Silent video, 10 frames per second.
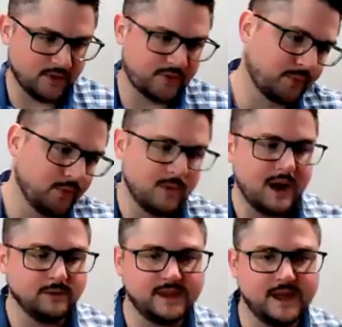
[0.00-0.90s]

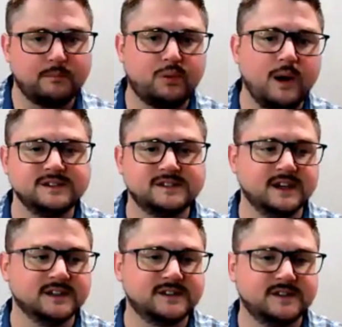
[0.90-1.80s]
throughout that
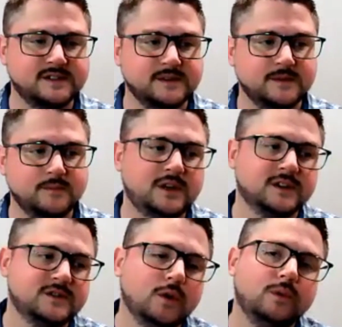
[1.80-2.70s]
process,
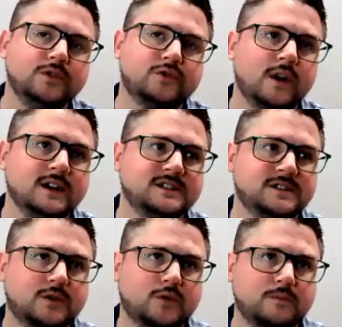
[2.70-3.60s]
because no one tries
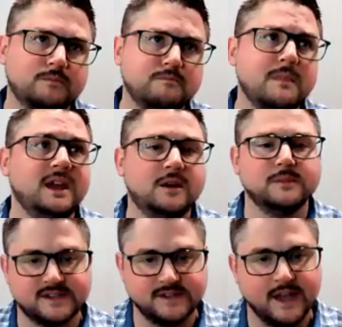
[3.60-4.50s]
to make a
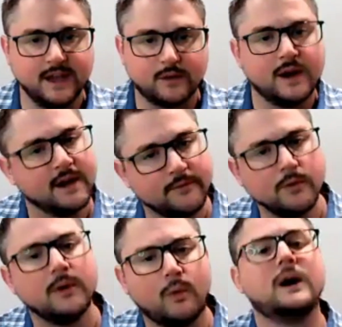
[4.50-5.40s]
mistake, right?
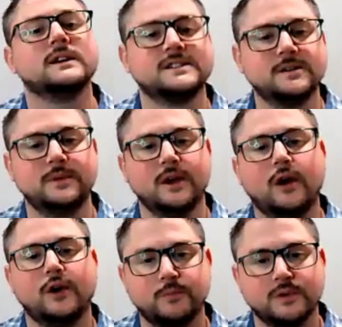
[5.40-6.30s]
Everyone wants to be
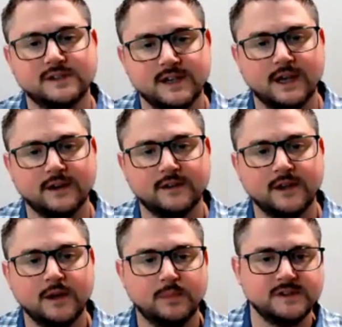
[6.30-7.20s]
100%,
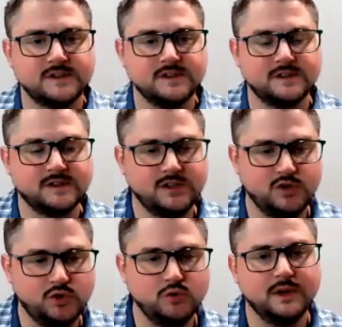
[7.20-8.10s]
but this is
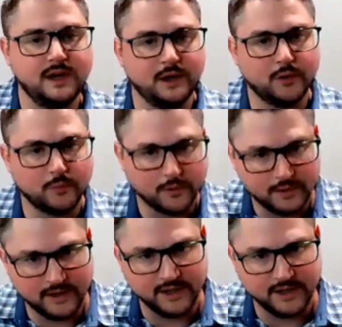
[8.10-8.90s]
human error we're